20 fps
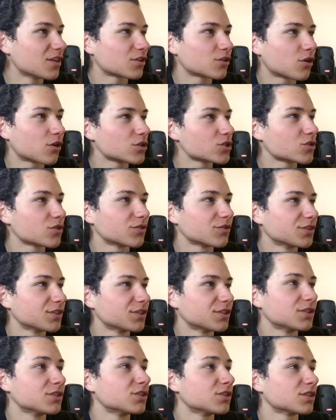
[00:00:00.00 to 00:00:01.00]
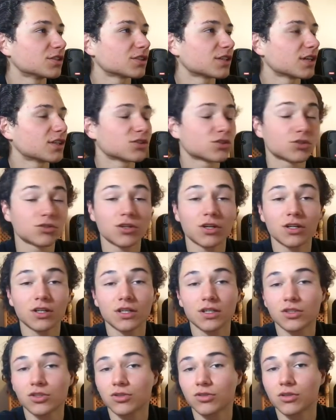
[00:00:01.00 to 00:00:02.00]
the controversy just gets
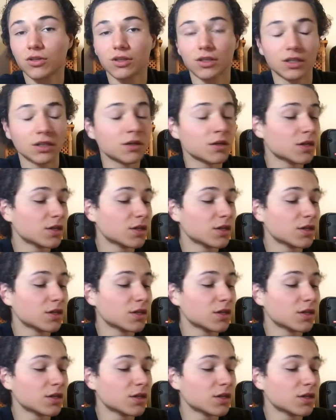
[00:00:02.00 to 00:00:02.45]
stronger and stronger.